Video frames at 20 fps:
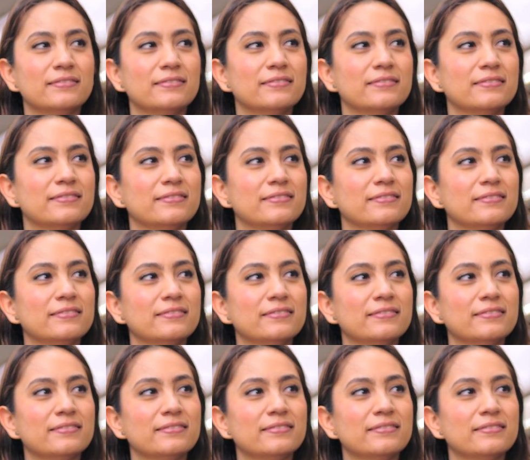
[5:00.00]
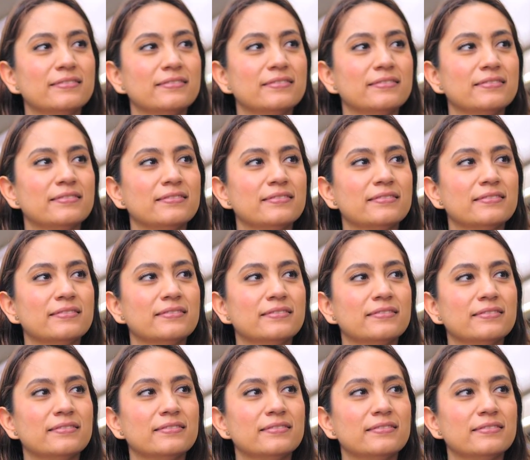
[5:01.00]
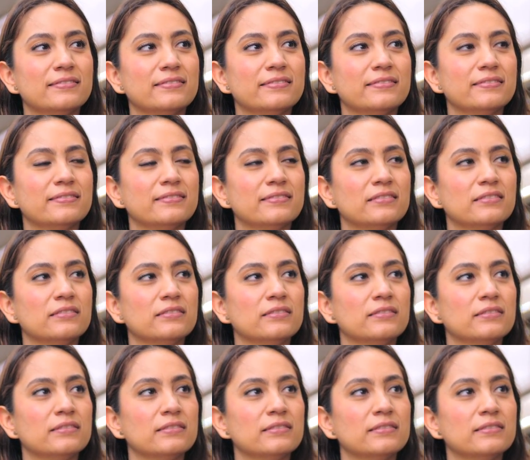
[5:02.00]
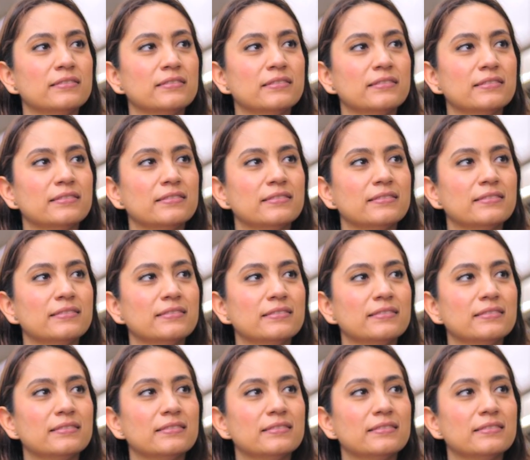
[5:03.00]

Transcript: This person isn't speaking.